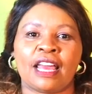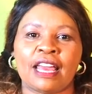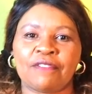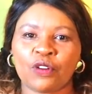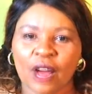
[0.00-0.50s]

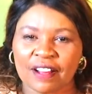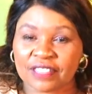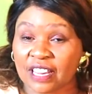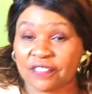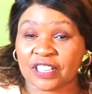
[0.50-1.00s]
If you have
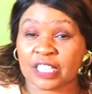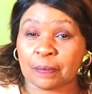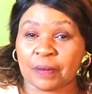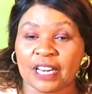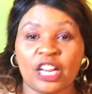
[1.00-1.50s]

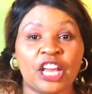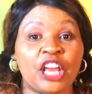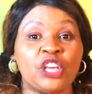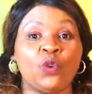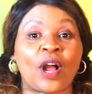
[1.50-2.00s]
self-discipline,
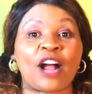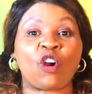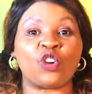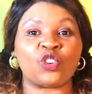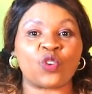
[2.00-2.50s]
you can
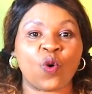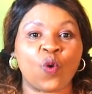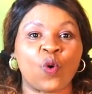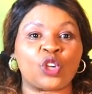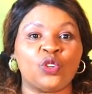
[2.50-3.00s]
control
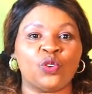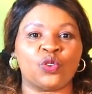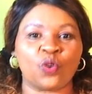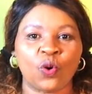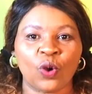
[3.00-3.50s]
what you
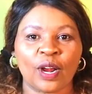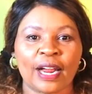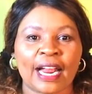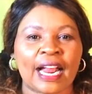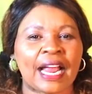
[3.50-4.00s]
do
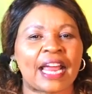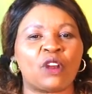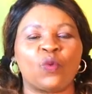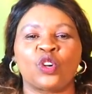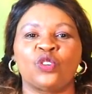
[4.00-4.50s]
and
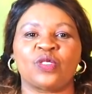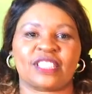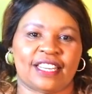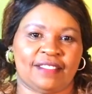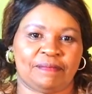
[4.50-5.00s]
what you
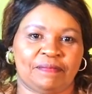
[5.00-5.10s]
say.